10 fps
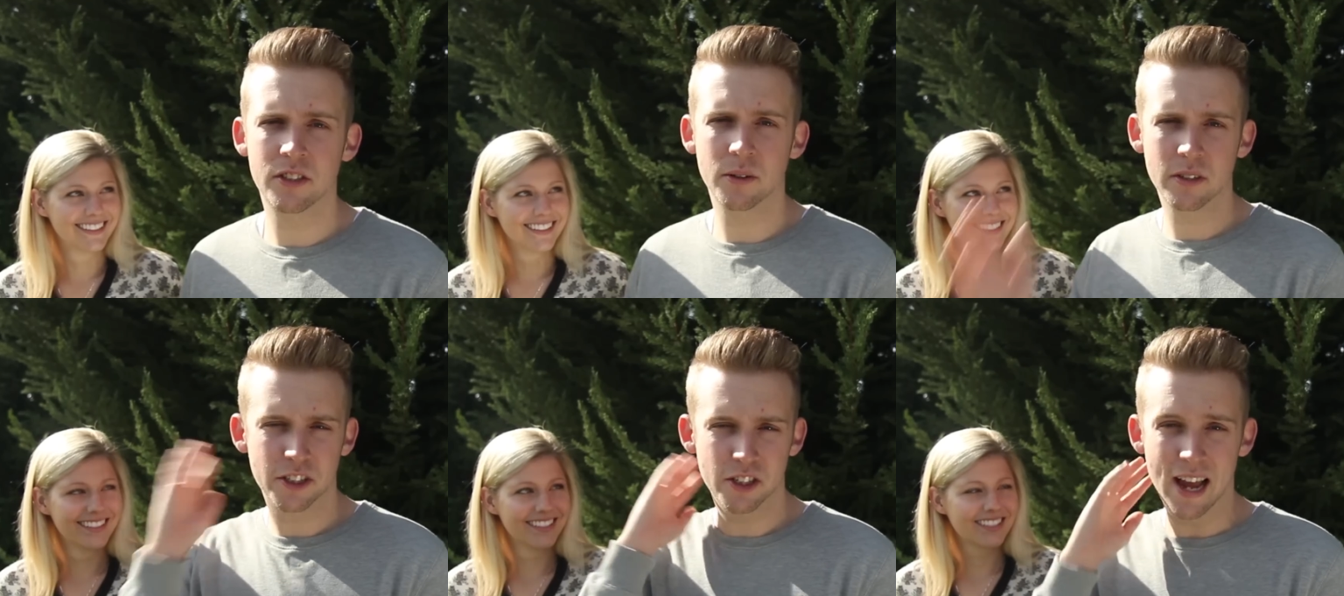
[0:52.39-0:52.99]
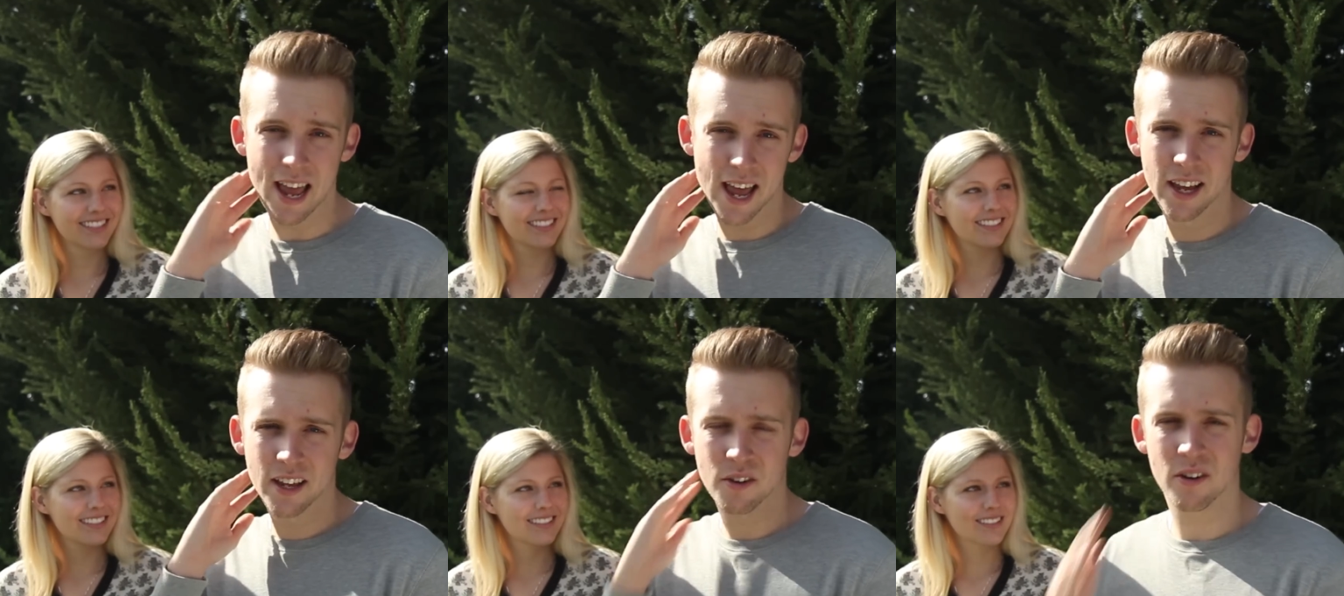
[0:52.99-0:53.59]
Speaker 1: Just don't touch her
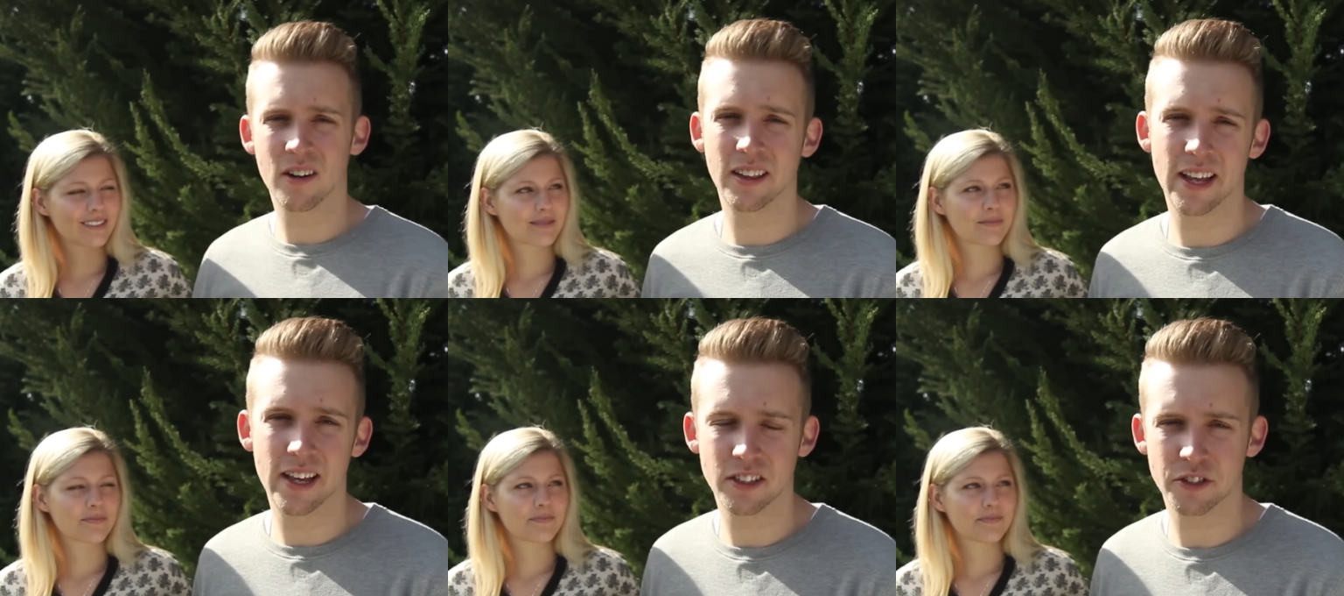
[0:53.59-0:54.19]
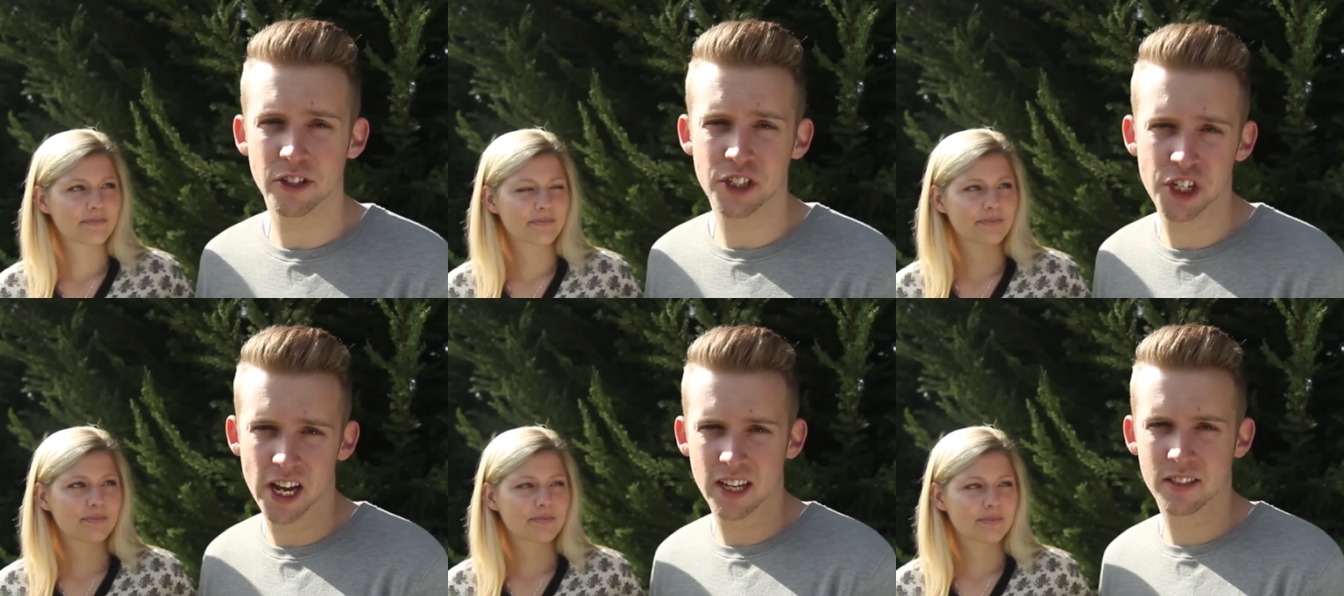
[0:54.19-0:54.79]
head or her legs or her
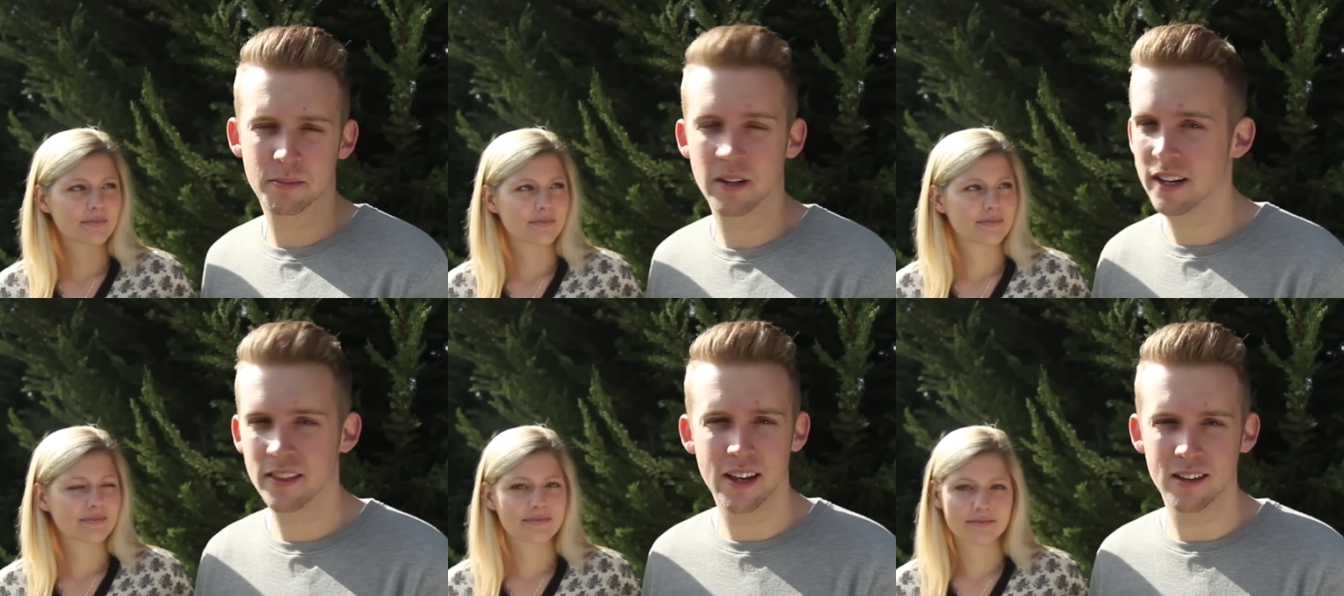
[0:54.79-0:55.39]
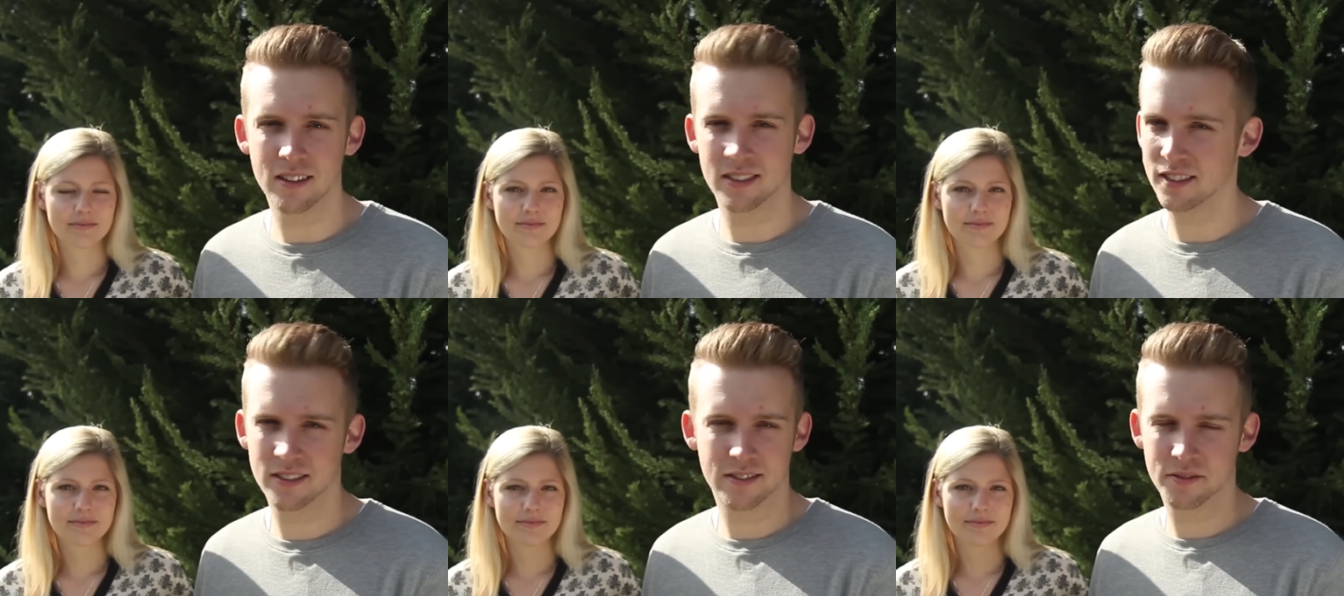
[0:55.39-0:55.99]
chest, but anything
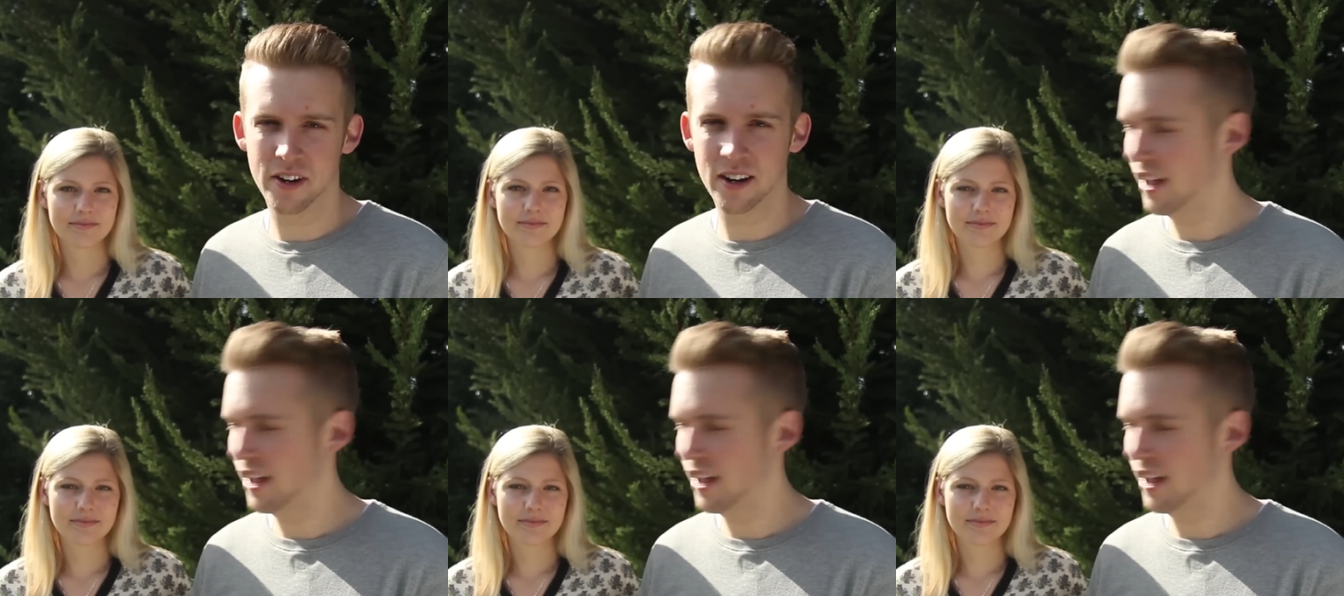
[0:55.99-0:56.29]
else, fair